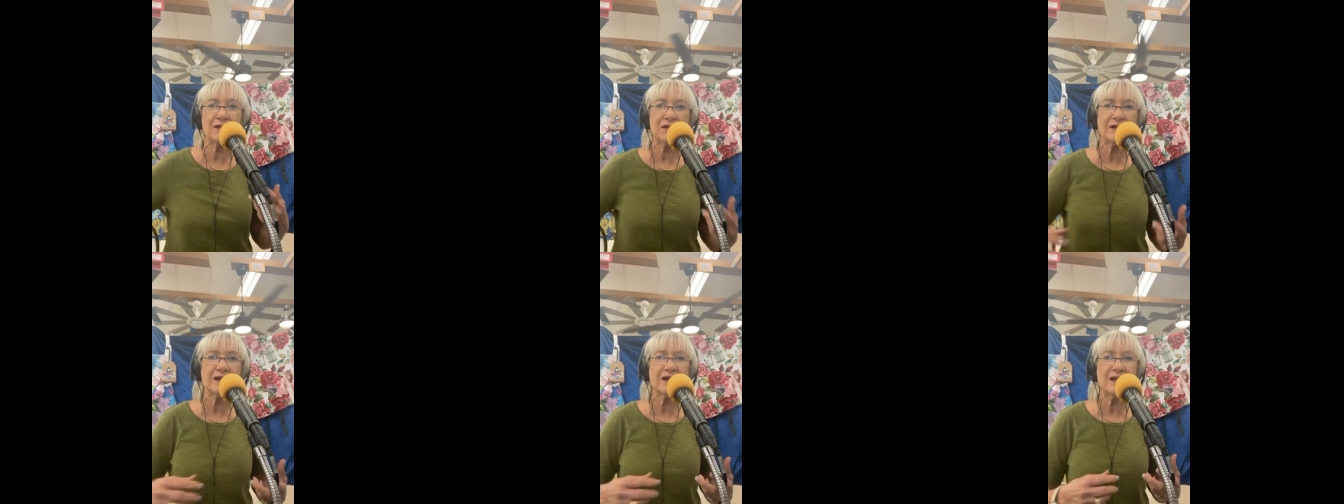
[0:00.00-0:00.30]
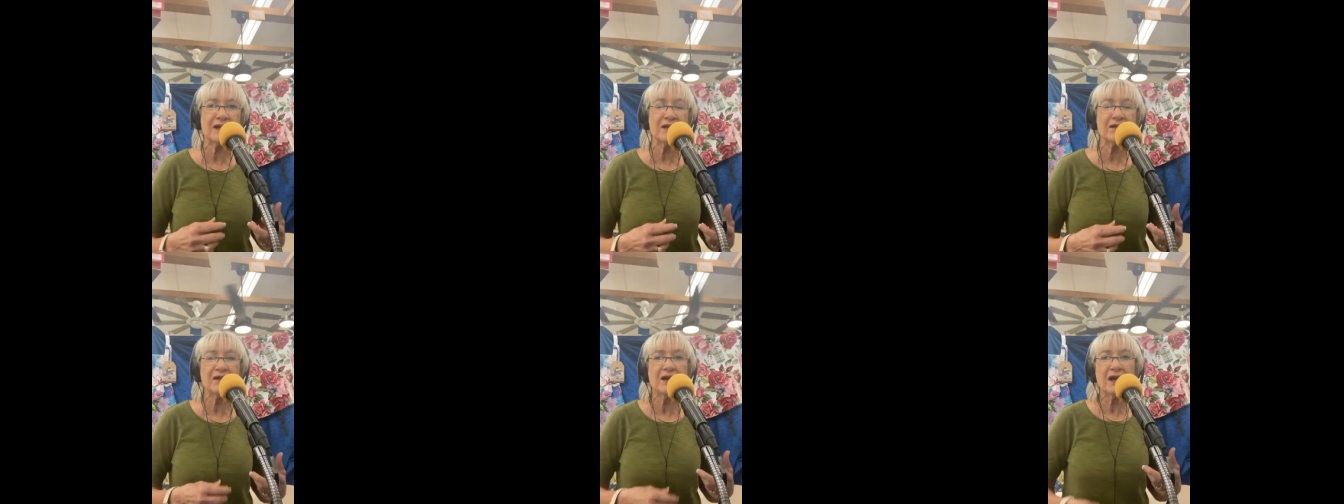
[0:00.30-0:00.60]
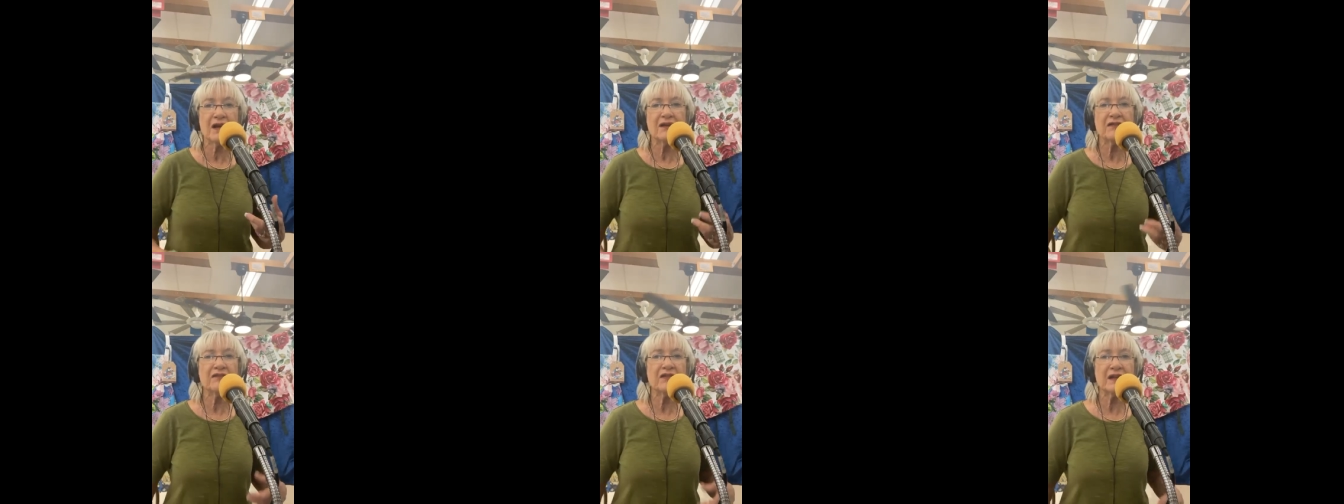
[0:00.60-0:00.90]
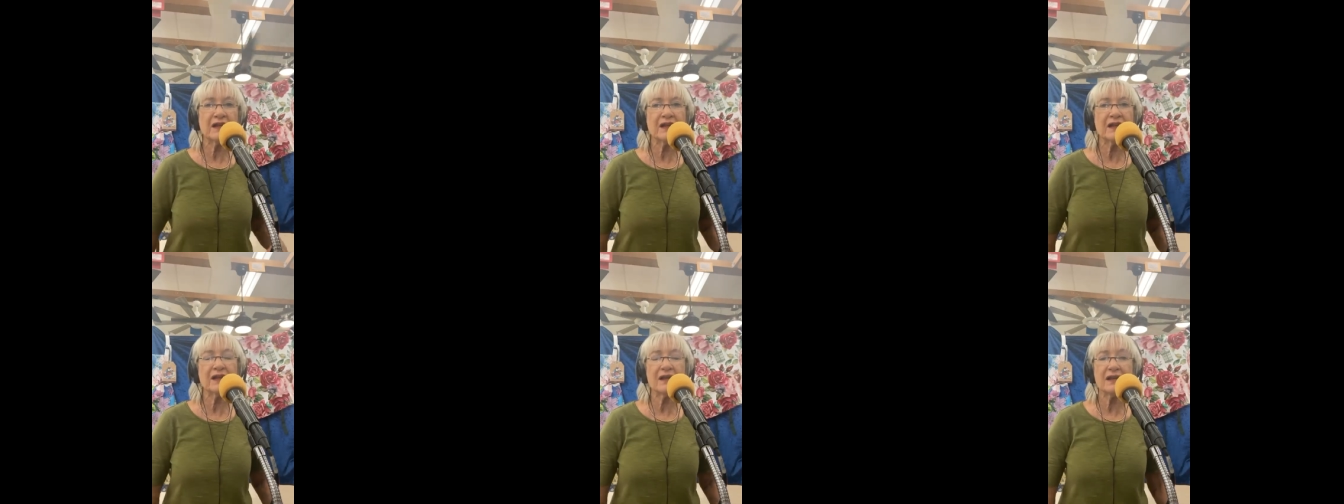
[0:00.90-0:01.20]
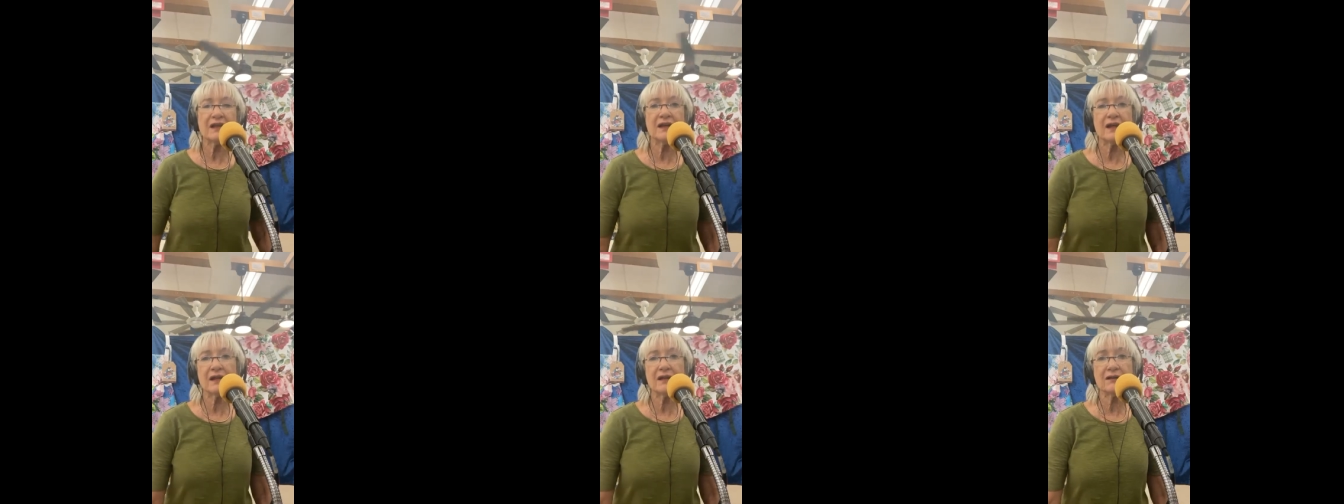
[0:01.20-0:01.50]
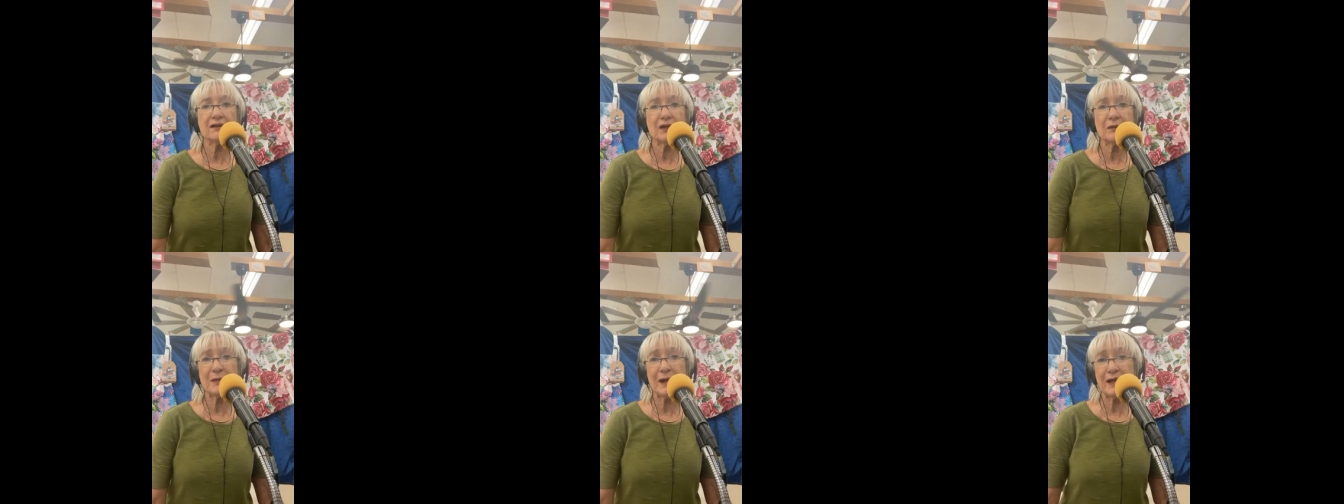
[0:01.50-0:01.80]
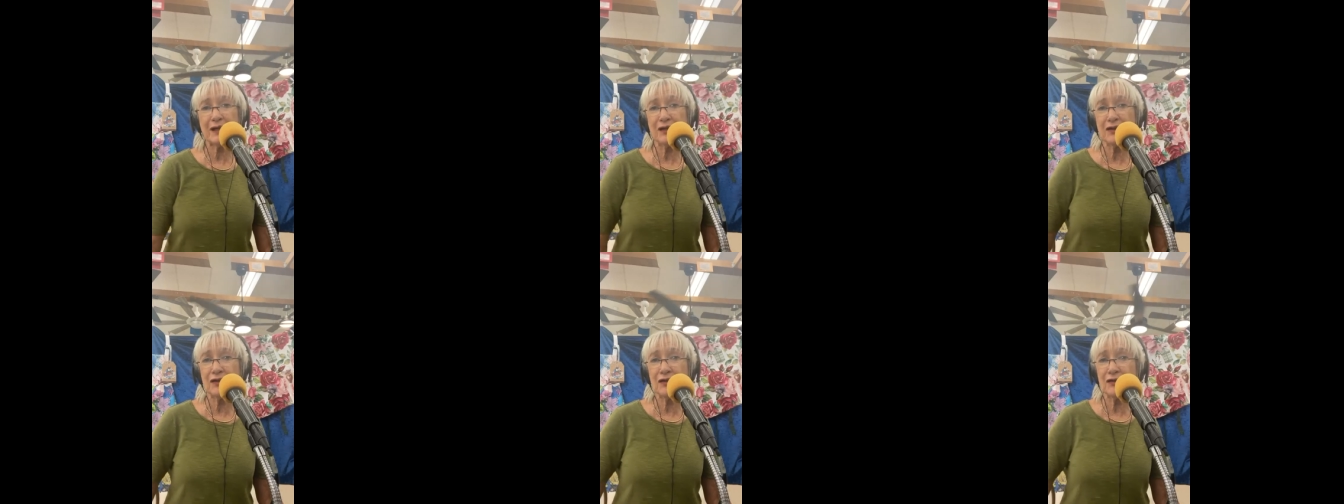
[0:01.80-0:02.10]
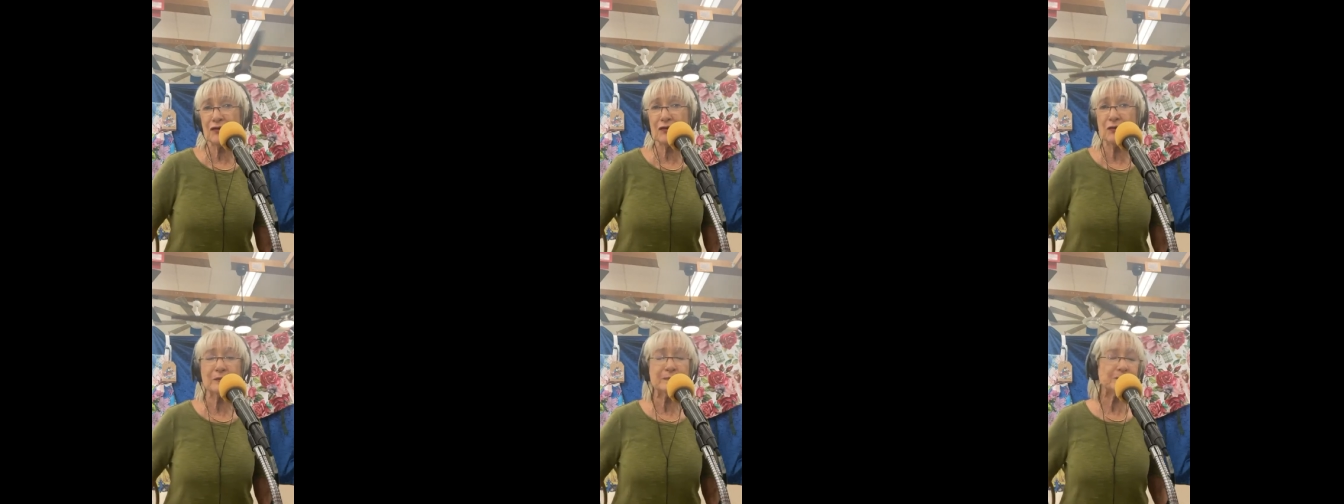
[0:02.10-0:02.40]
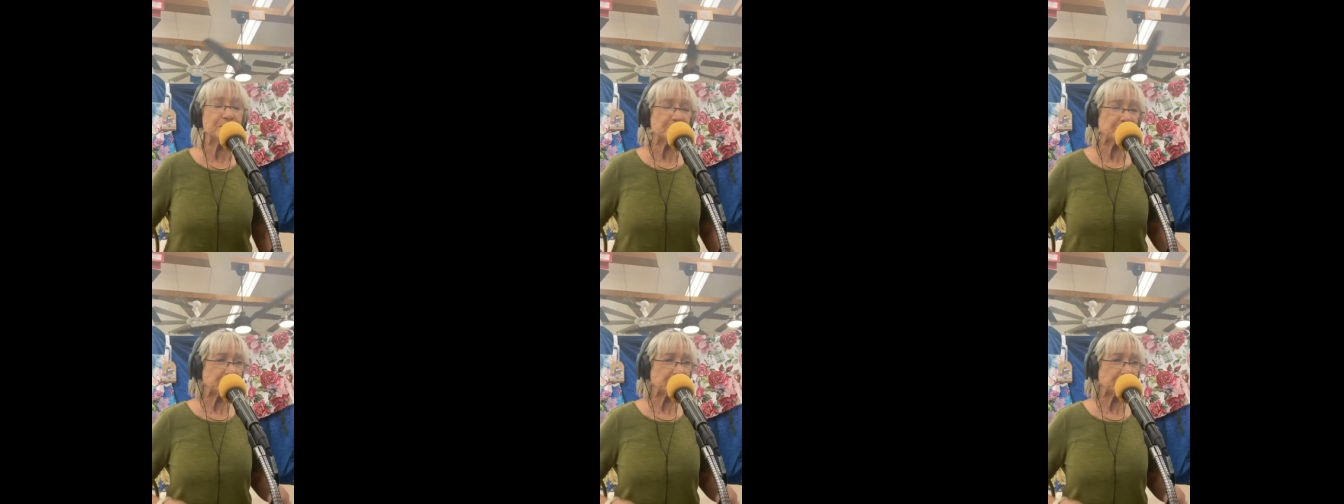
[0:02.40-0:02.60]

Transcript: cooking fun again. I don't know about you,